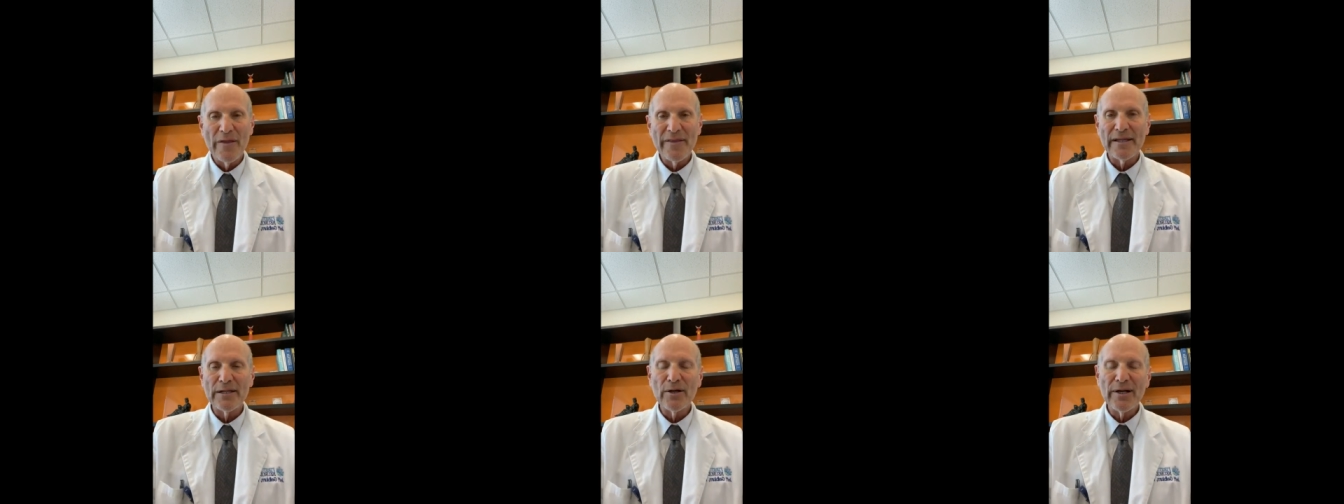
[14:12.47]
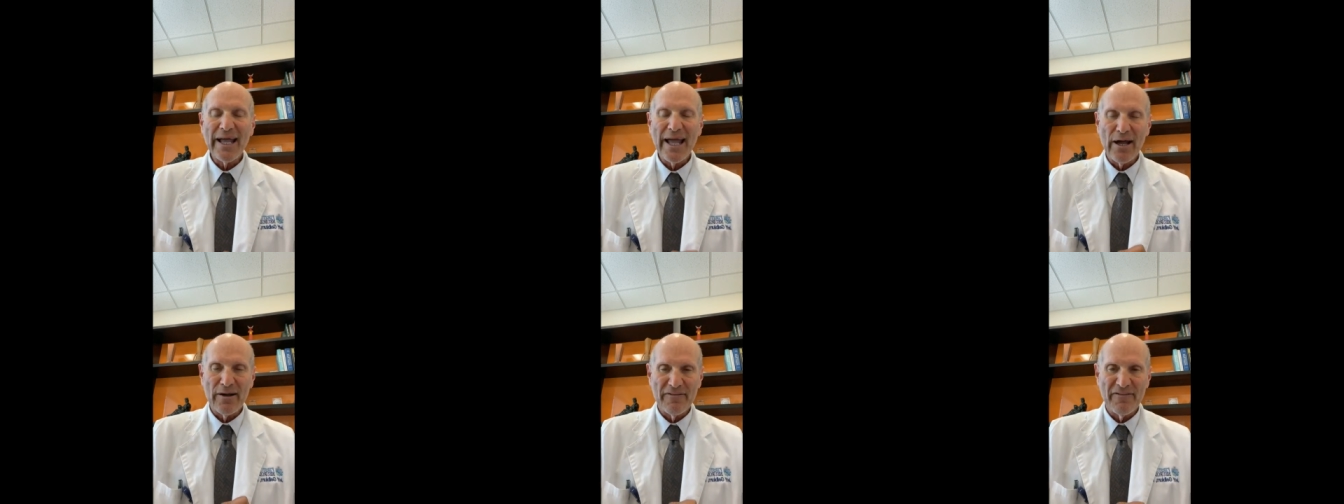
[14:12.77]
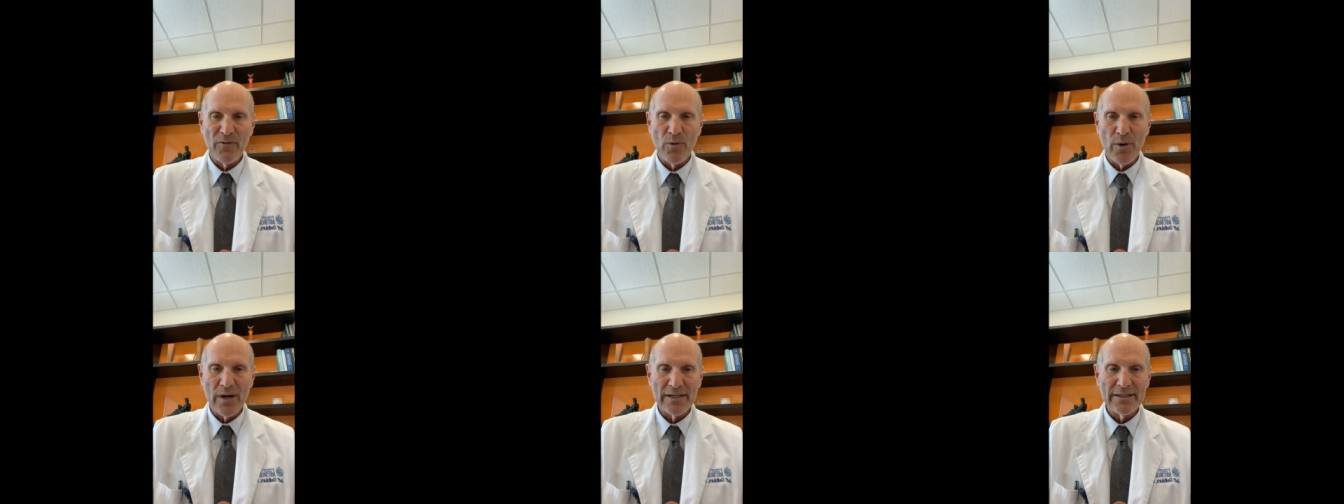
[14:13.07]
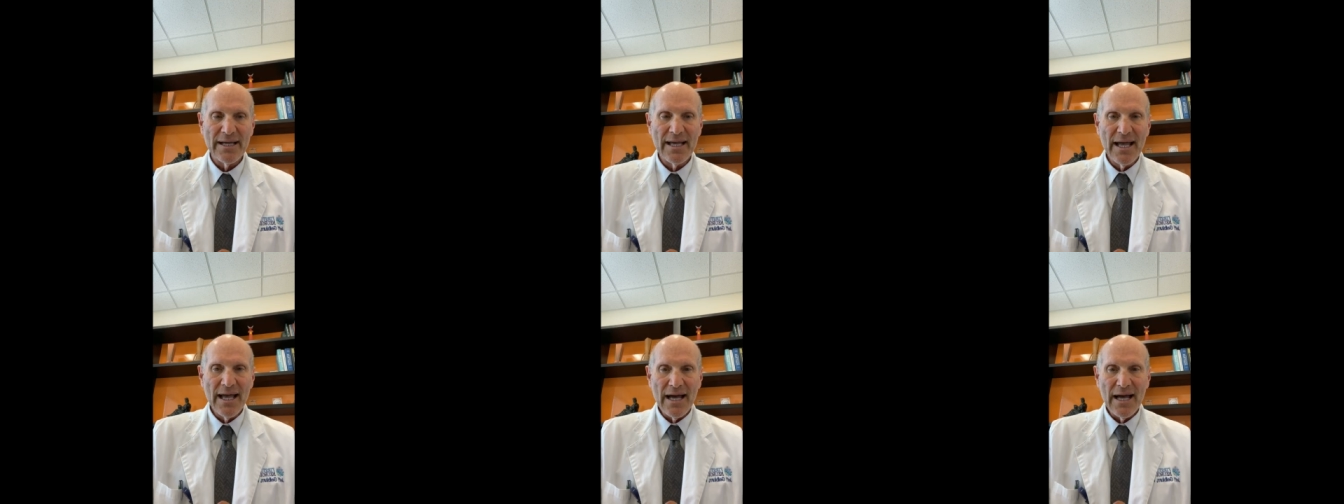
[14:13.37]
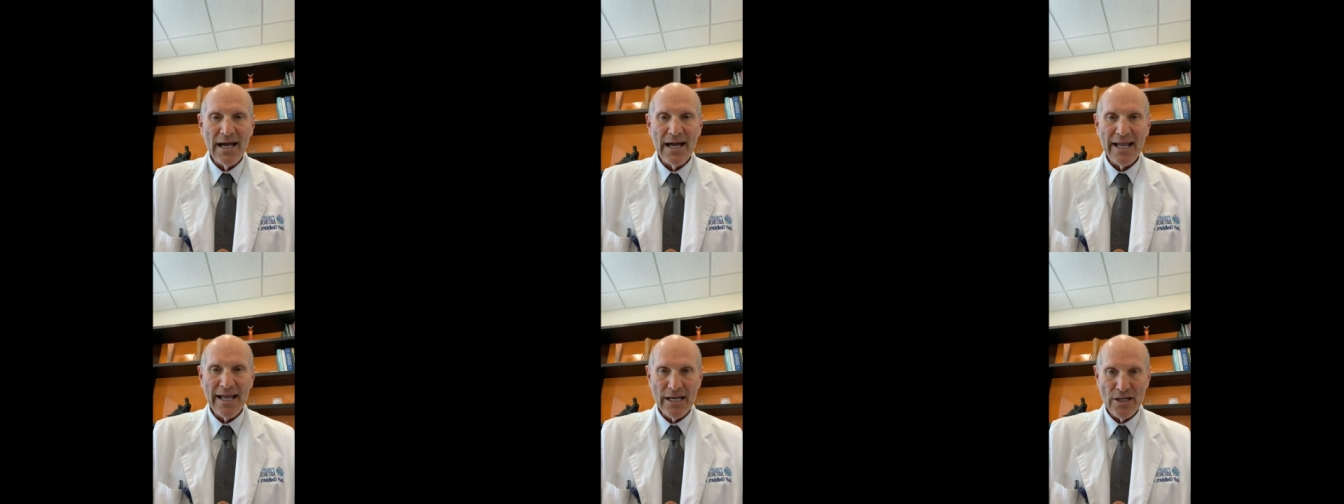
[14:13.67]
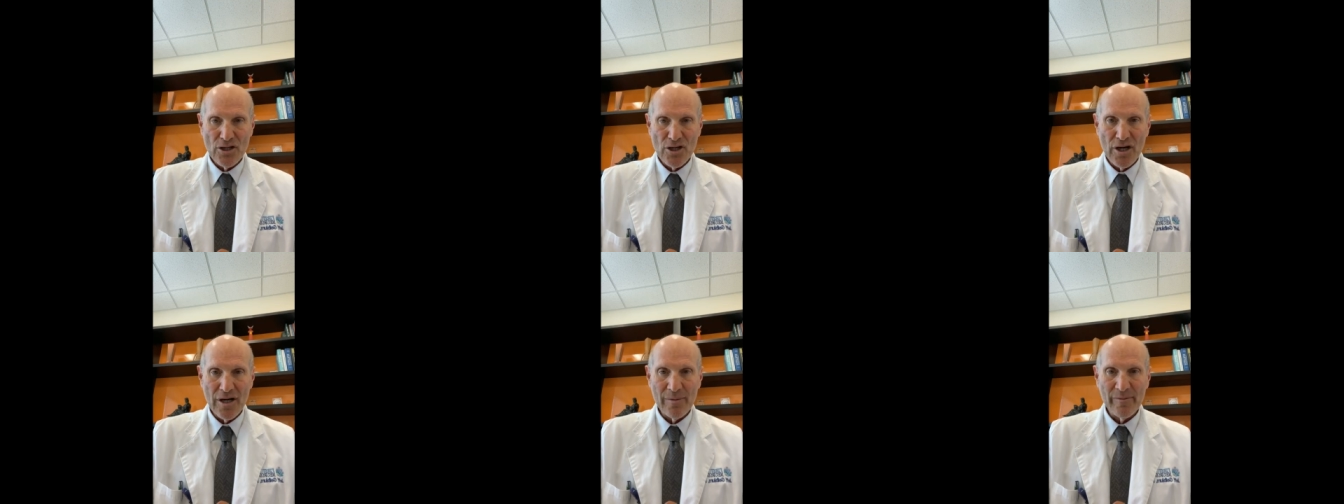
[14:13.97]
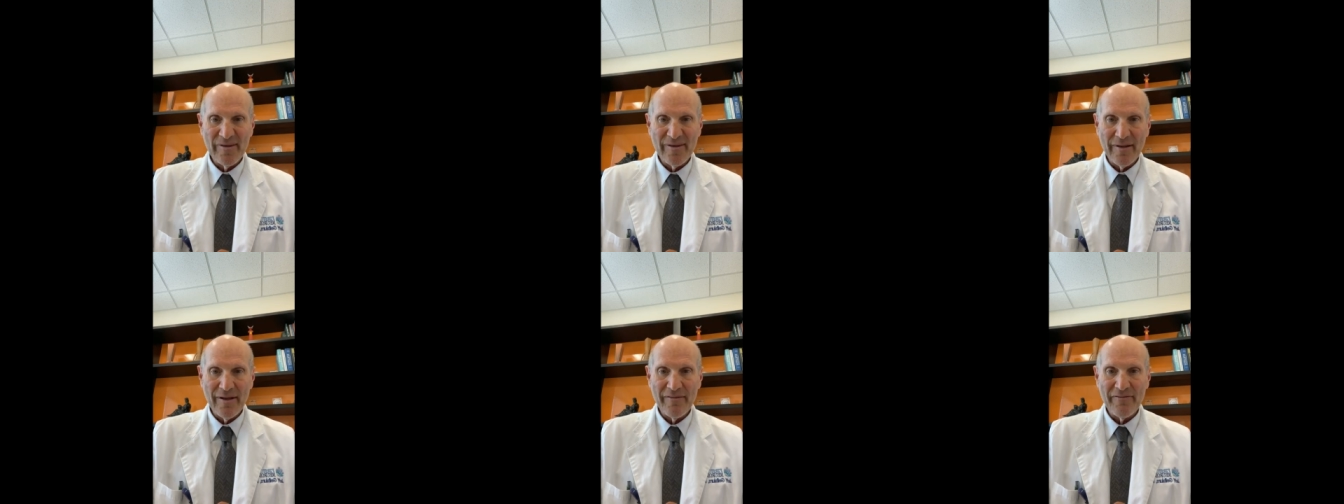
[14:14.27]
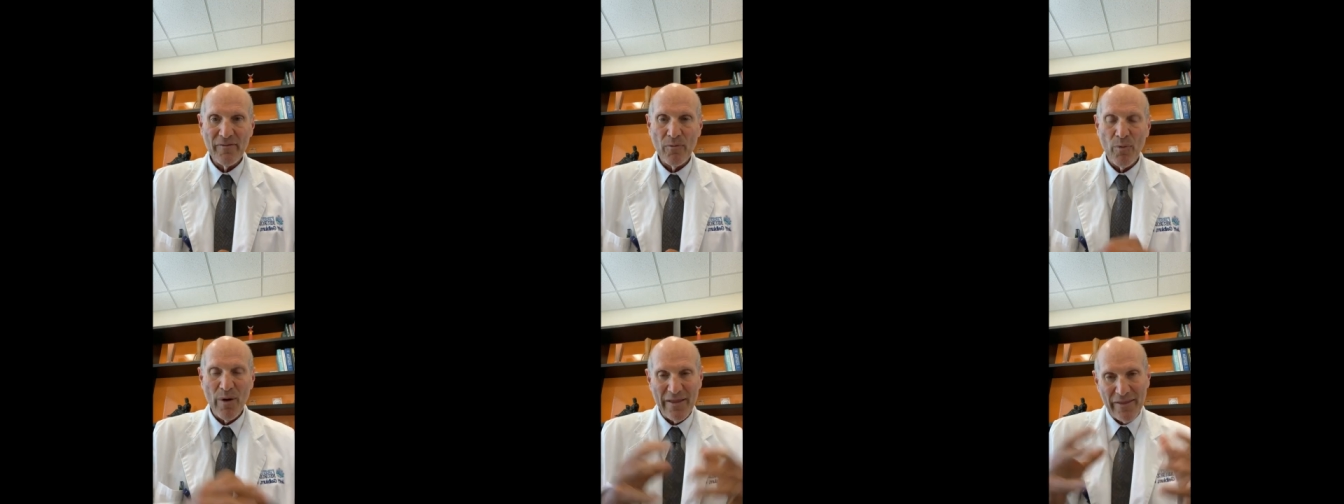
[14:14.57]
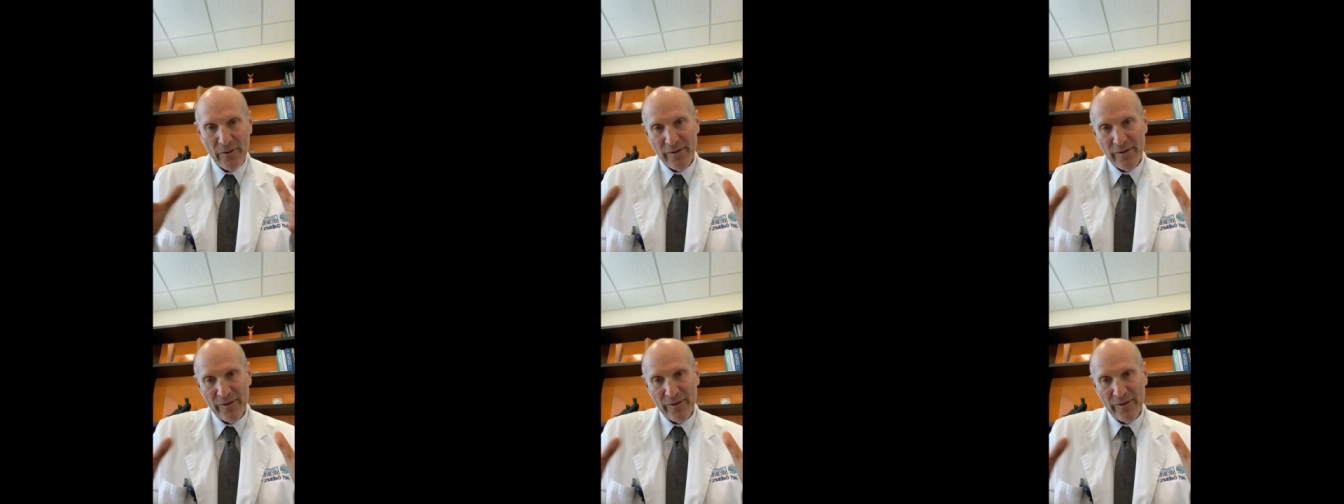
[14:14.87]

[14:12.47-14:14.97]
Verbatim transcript: on the lookout for uh, in terms of